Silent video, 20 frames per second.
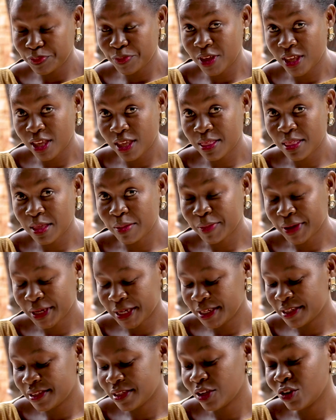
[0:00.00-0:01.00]
being in the
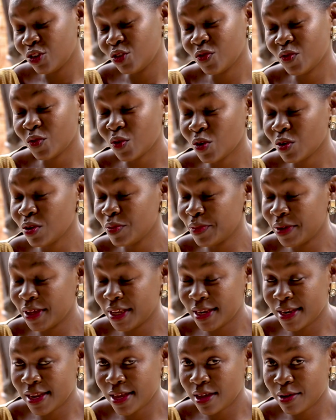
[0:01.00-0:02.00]
market and you've all
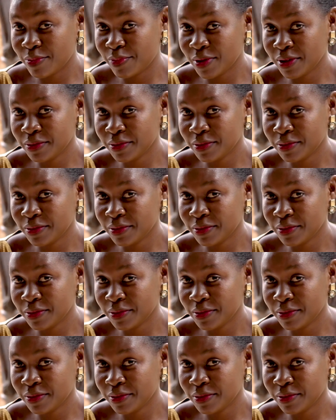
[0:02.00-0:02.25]
made up,